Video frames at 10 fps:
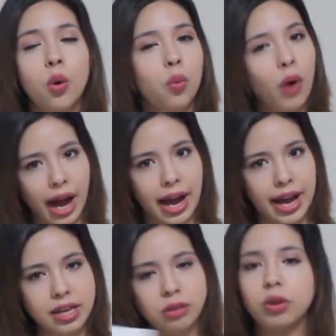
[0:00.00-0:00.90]

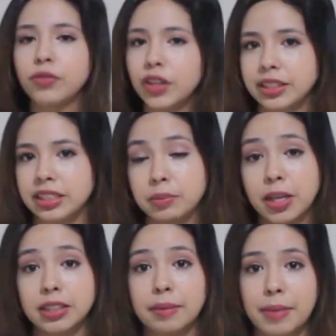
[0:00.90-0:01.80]
Why? Well, first, it
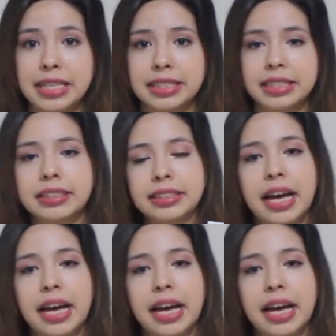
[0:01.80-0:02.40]
smells amazing.